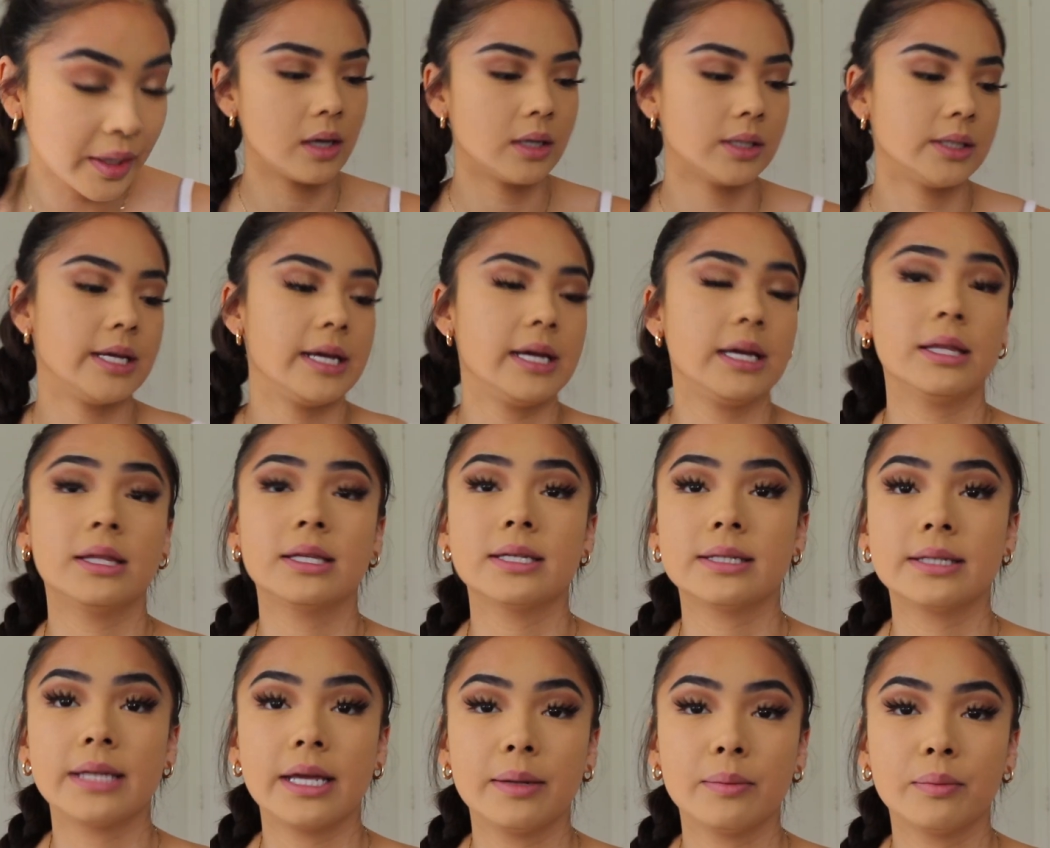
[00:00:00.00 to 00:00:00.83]
take the
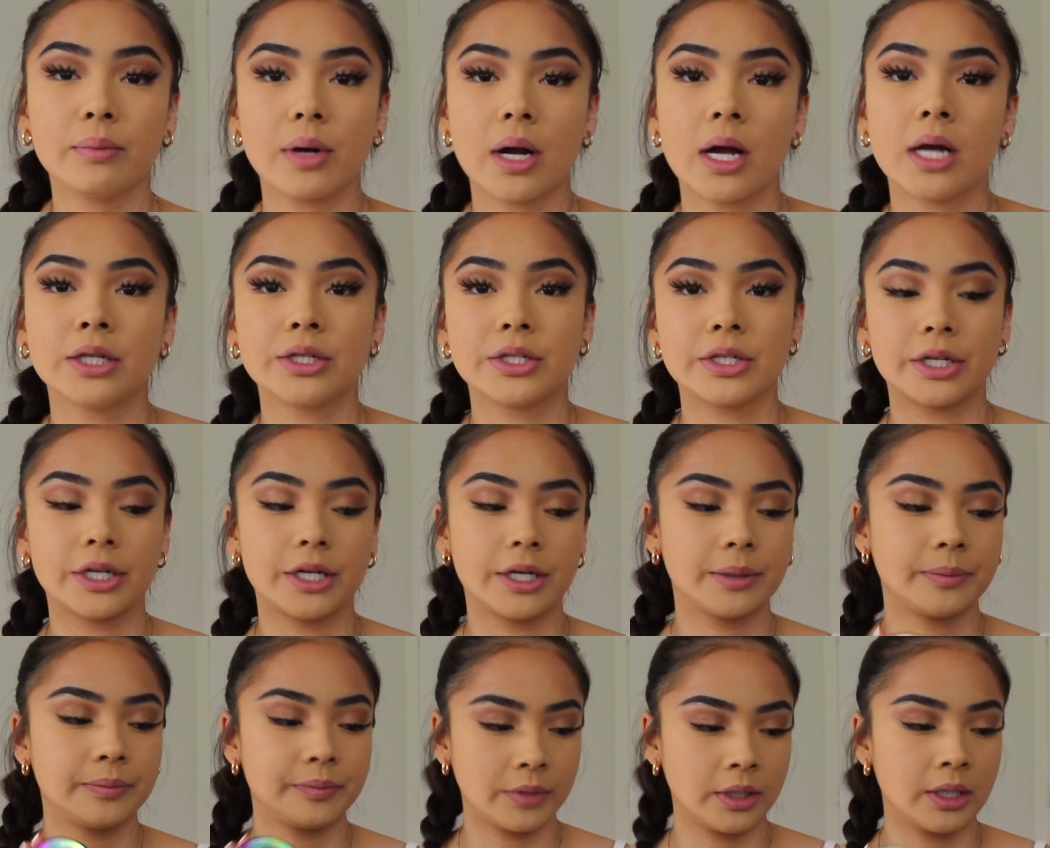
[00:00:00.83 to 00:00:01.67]
same
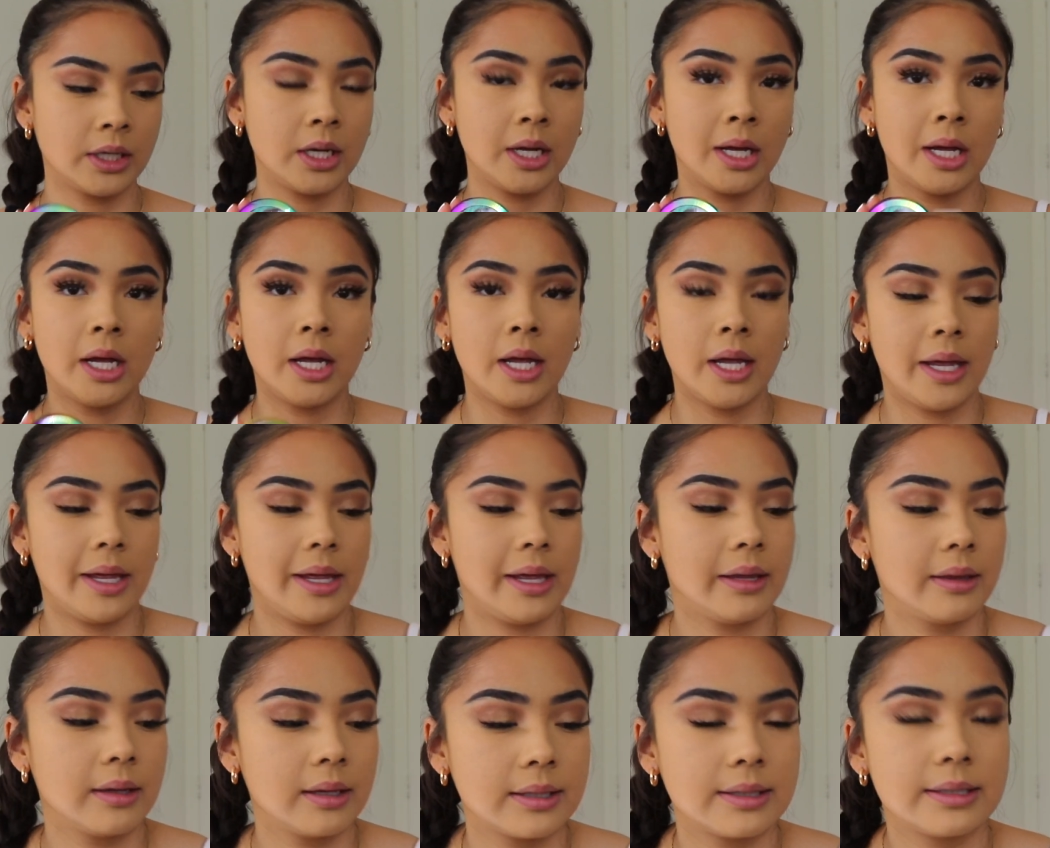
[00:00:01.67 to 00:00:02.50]
bronzer
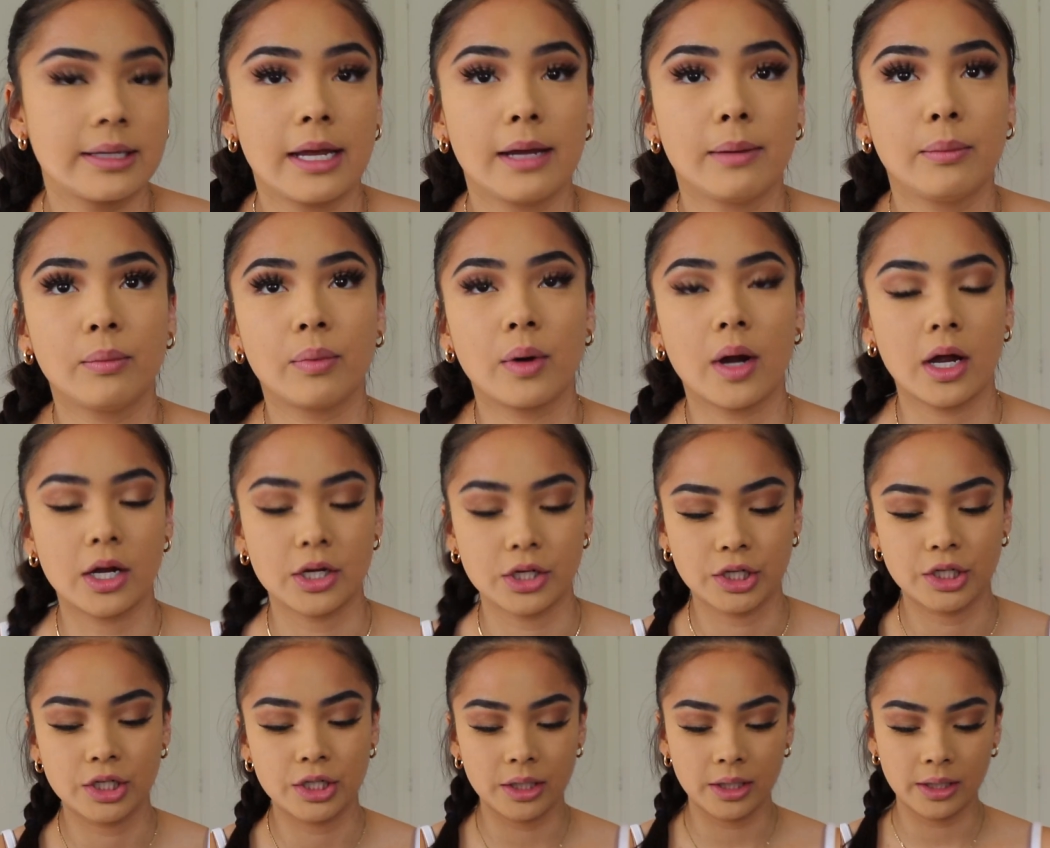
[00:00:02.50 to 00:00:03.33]
and the same
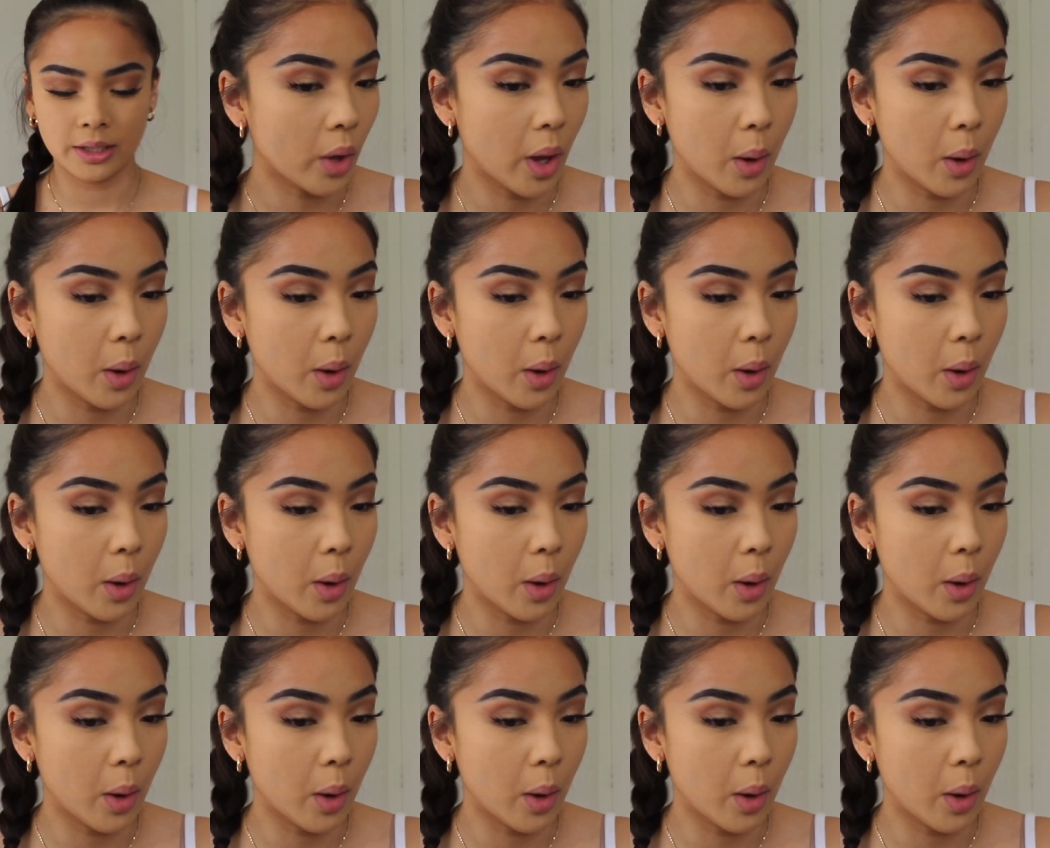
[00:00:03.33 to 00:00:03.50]
brush.